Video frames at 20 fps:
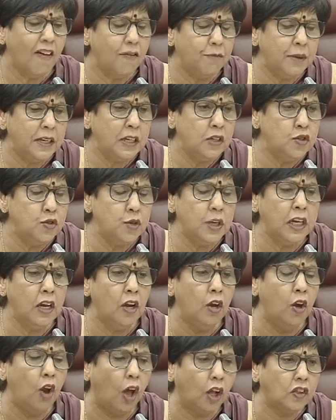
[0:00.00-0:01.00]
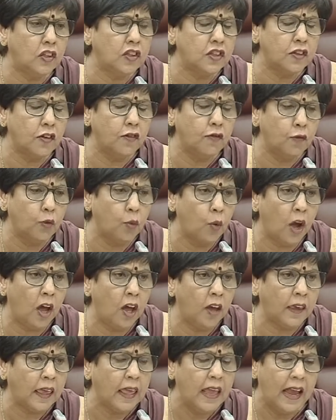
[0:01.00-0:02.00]
We have been doing lots
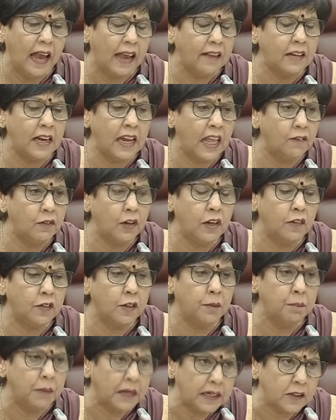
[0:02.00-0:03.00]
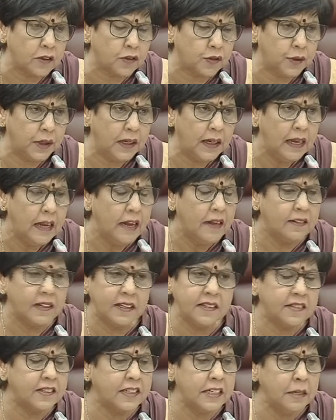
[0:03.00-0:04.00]
of work at the level of the
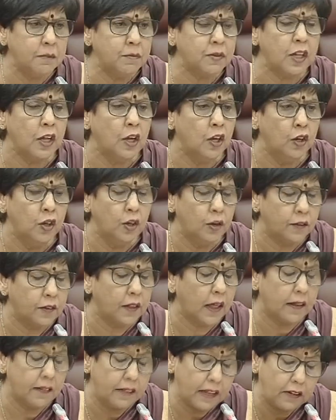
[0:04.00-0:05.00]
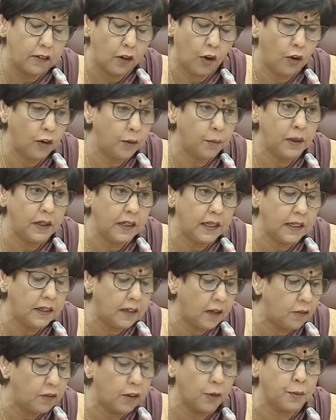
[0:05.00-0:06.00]
Ministry that seems that the
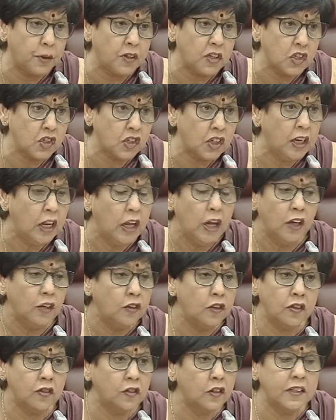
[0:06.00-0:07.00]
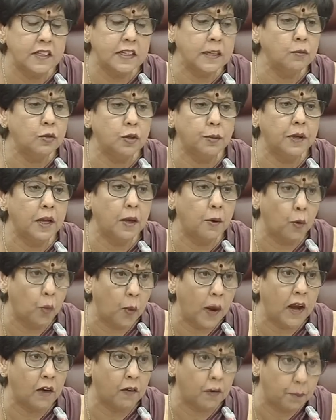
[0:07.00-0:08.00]
Honourable Leader of the Opposition does not seem
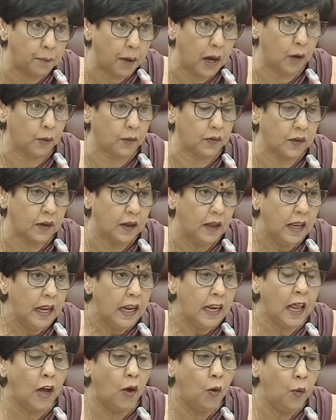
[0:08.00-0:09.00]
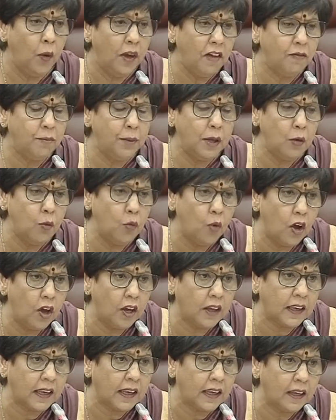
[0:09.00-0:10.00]
to be aware about. Now, we've
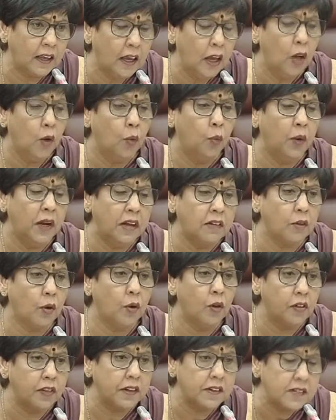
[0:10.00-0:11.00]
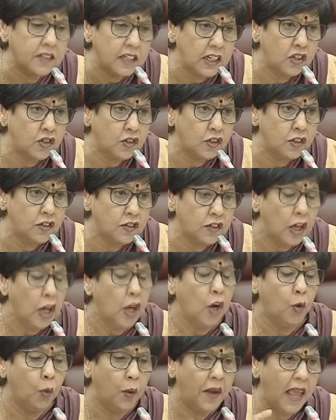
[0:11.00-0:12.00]
been working with all these
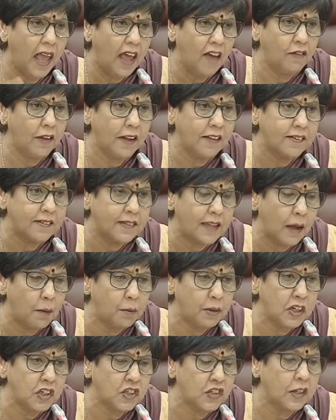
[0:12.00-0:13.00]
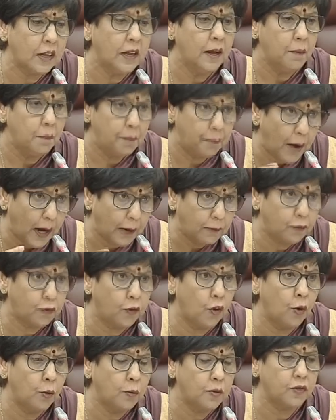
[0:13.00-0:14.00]
teachers. We have established
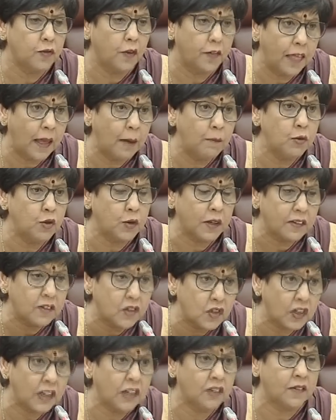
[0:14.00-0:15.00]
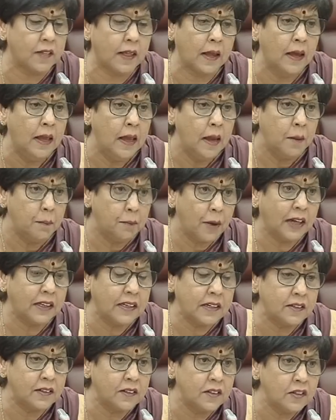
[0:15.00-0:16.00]
platforms for them to exchange their
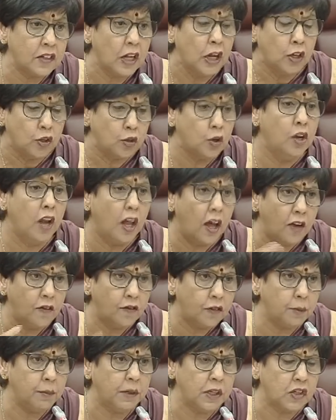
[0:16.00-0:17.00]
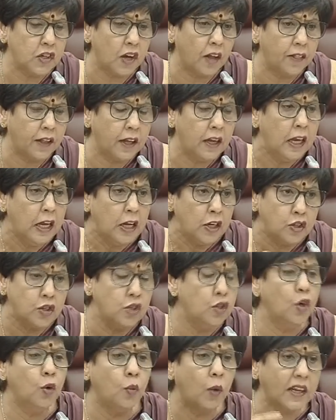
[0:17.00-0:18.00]
practices, to learn from each
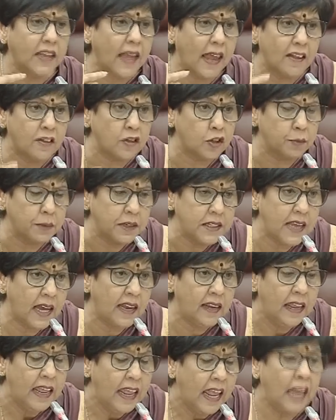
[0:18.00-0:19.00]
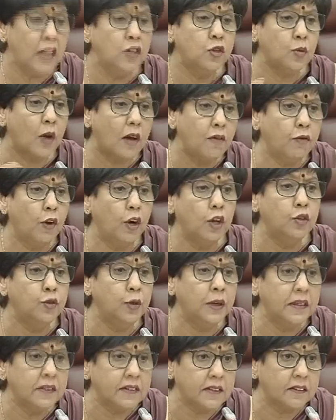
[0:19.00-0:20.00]
other, to know what has to be done, and to
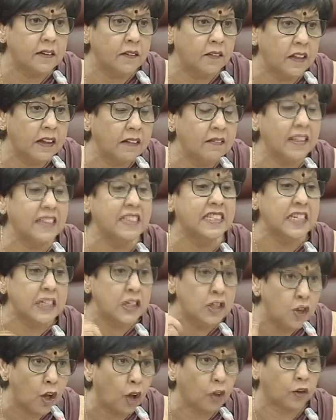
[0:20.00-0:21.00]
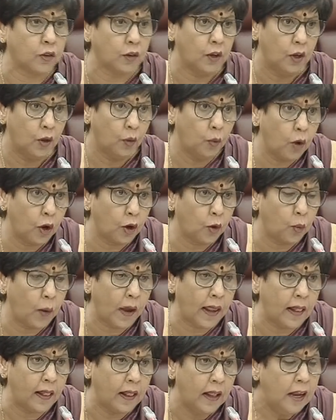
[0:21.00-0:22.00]
avoid doing certain things that did not
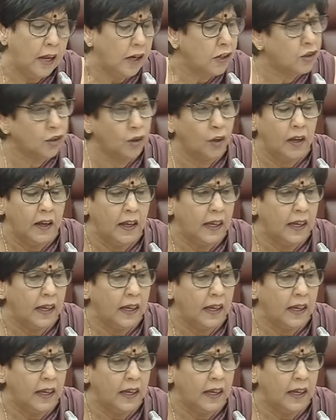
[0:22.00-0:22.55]
work well.